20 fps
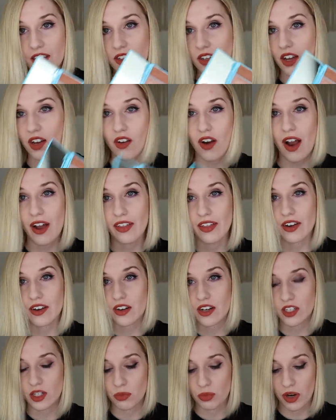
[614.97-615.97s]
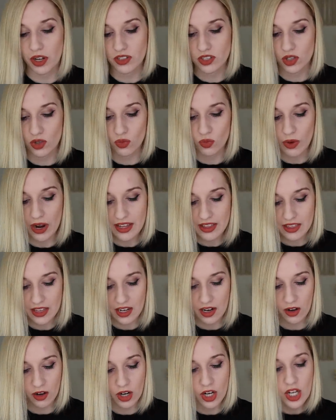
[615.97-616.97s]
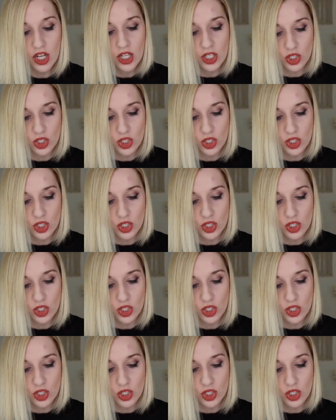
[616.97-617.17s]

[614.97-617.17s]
You got your highlighter and your bronzer right there.